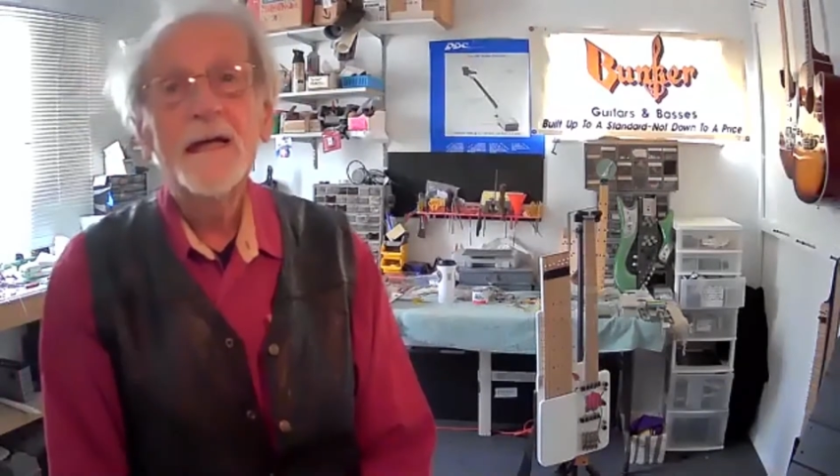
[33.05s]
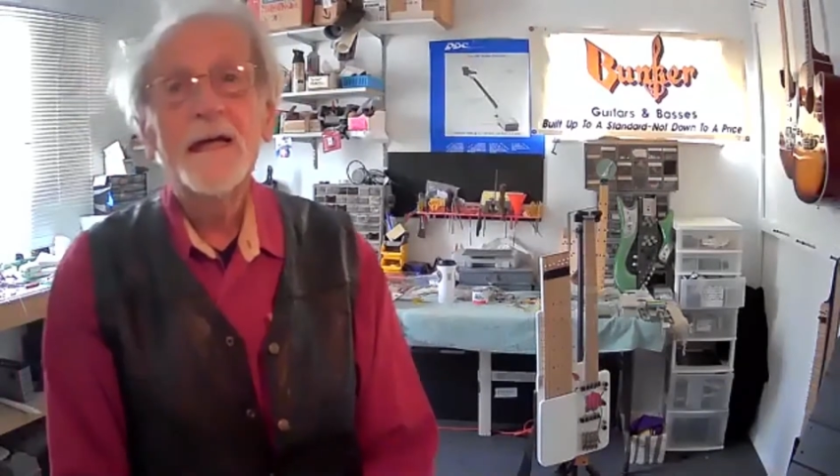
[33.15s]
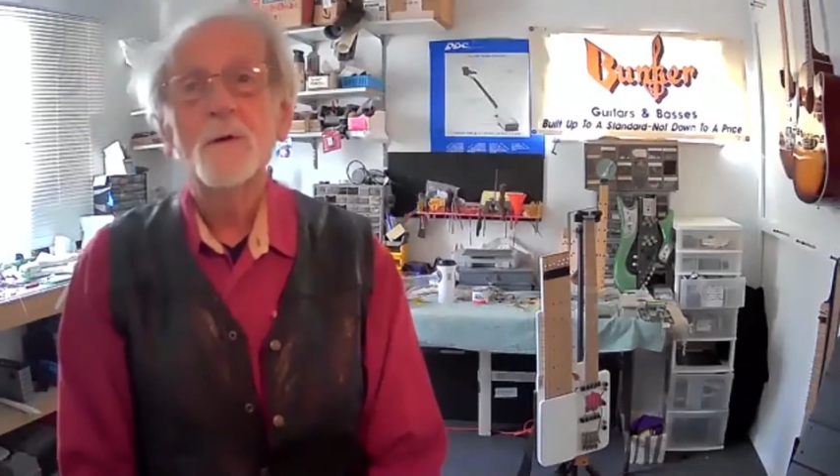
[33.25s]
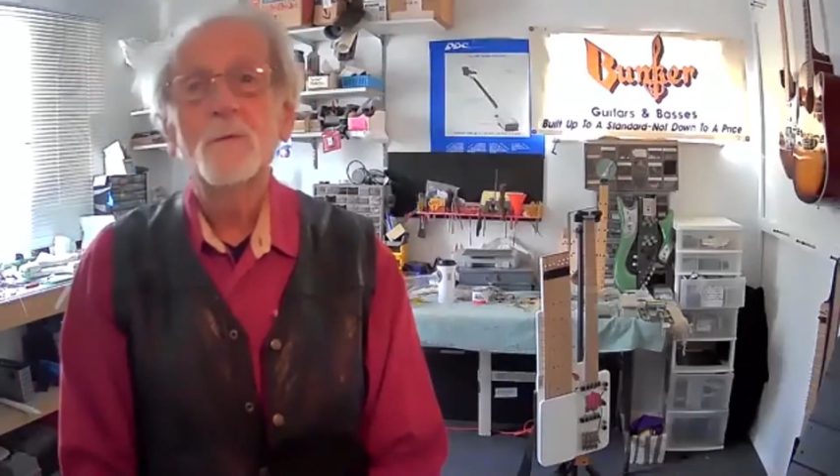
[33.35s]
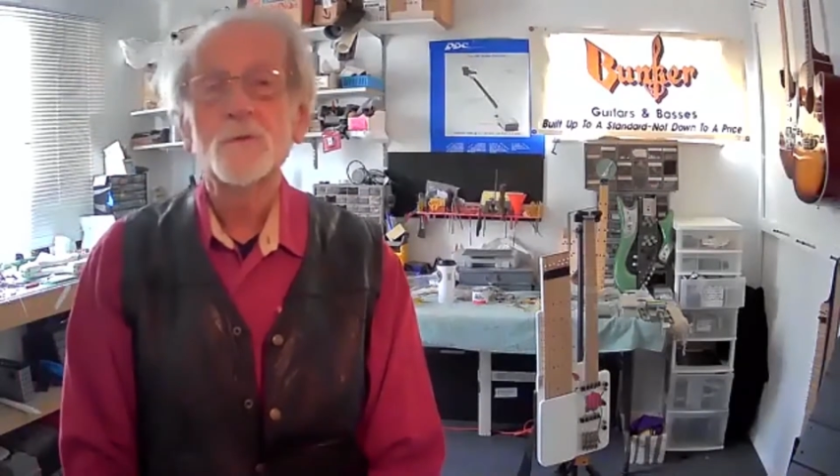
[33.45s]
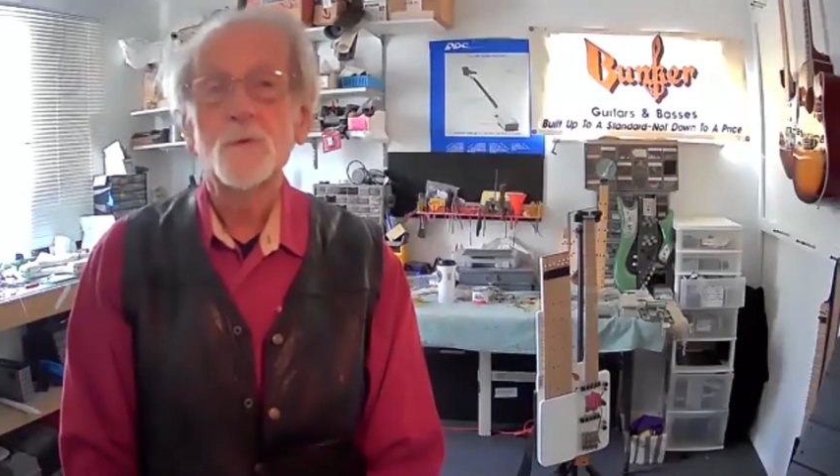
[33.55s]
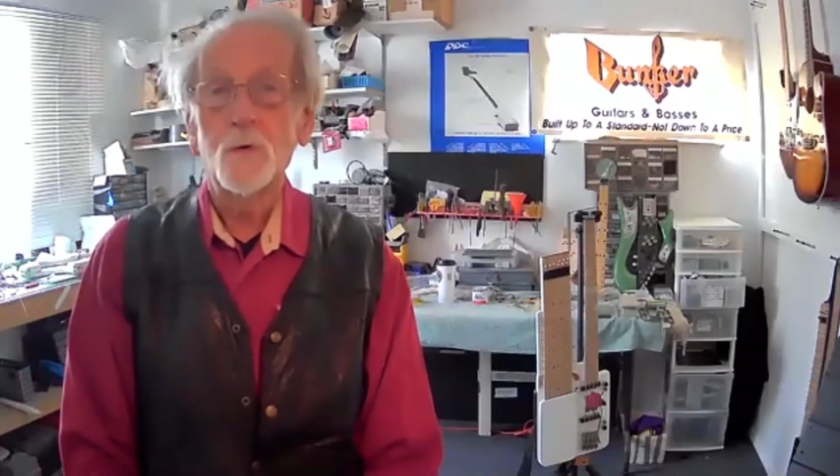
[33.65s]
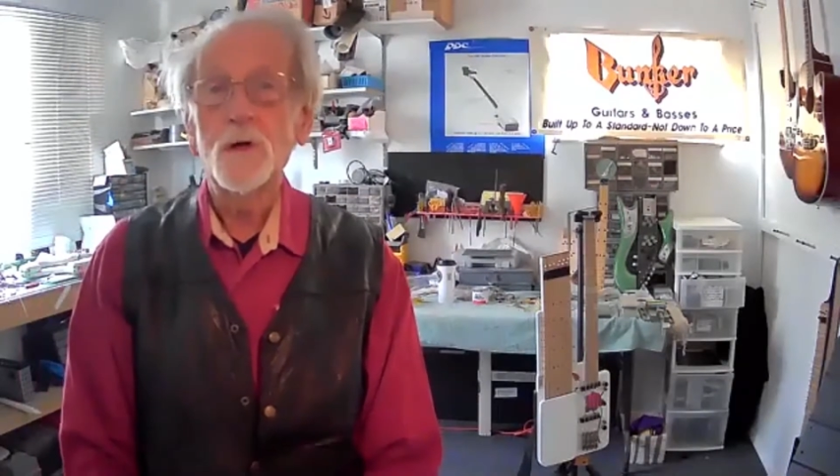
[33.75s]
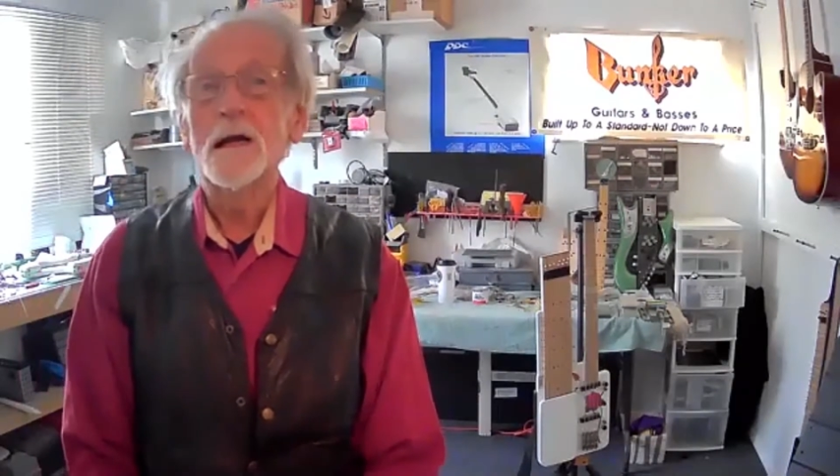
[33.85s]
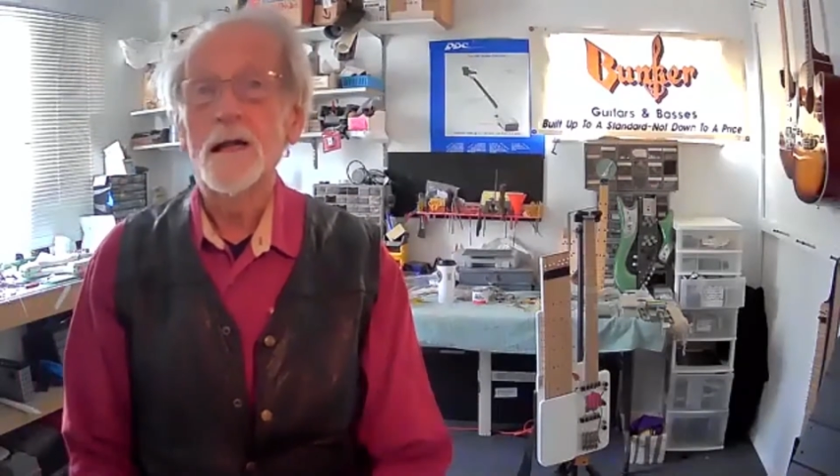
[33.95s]
it was
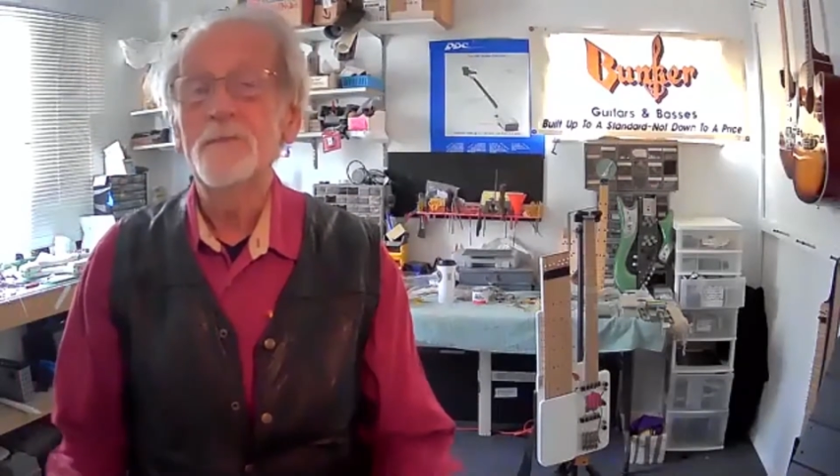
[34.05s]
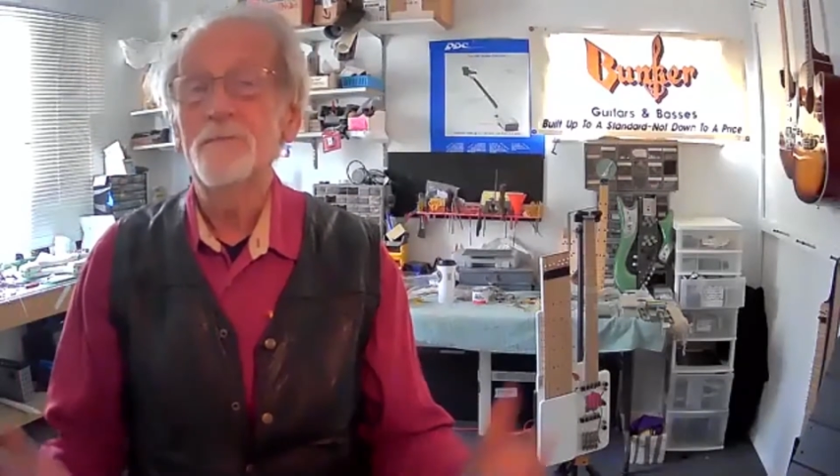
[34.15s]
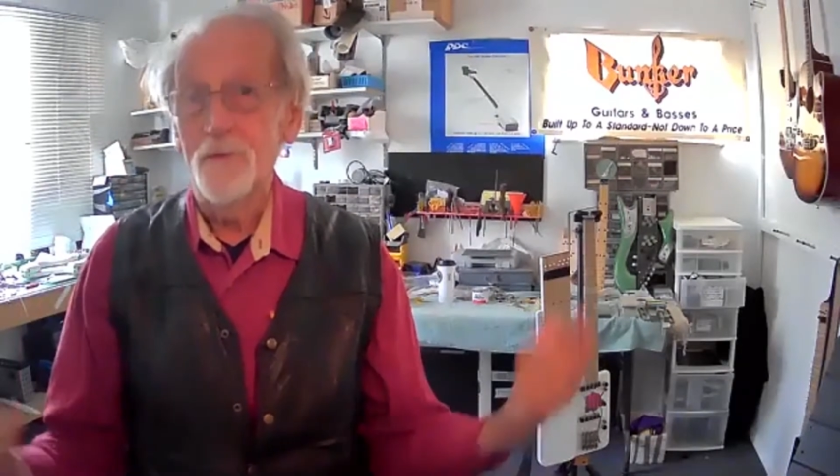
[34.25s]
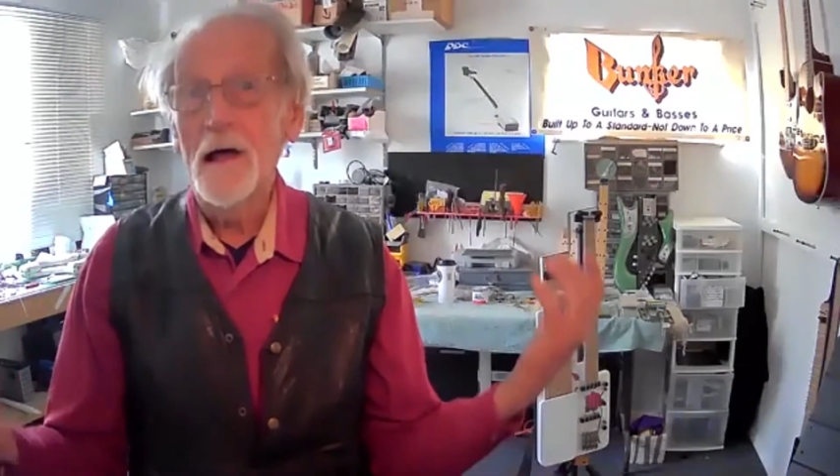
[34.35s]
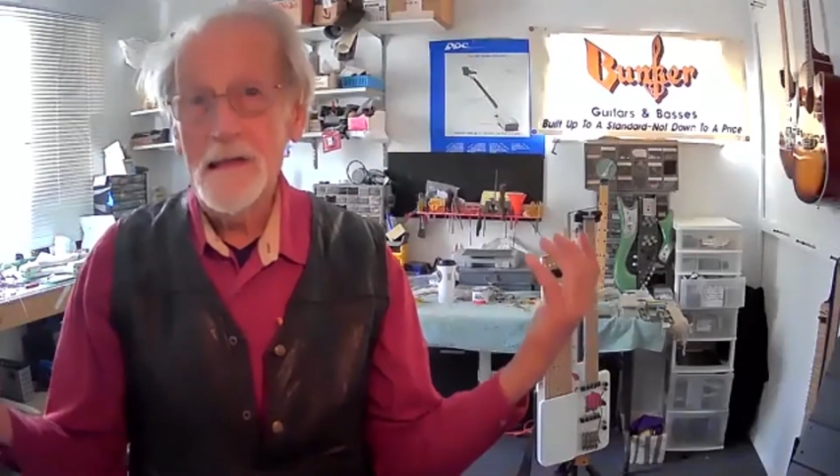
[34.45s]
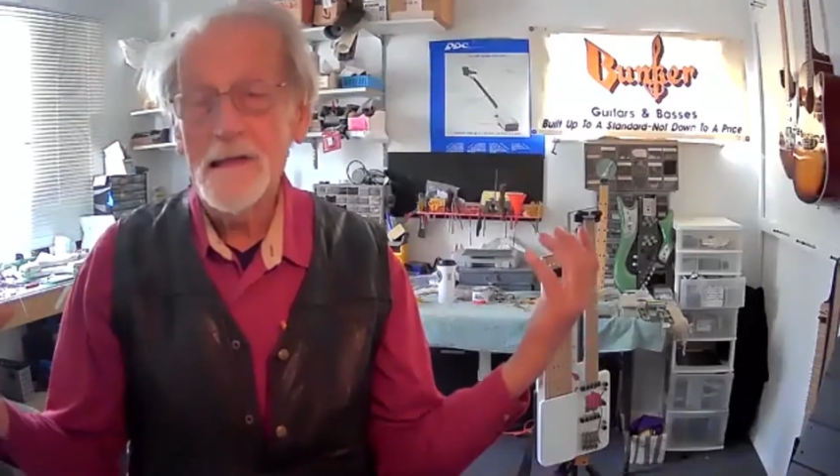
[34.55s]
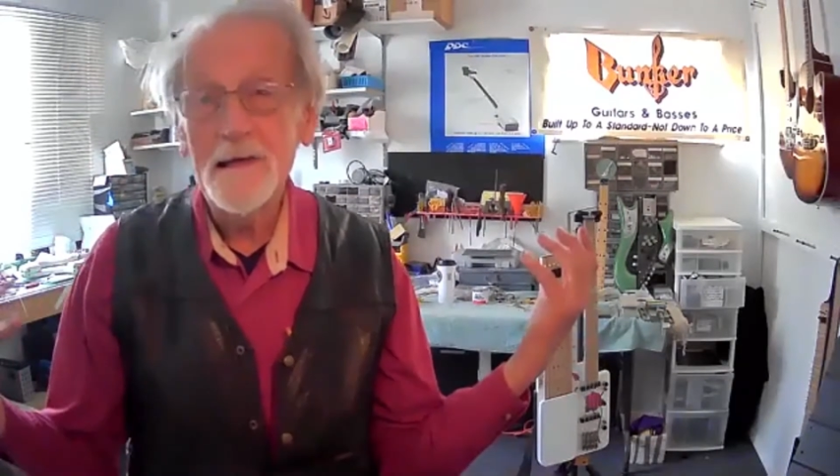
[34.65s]
really fun.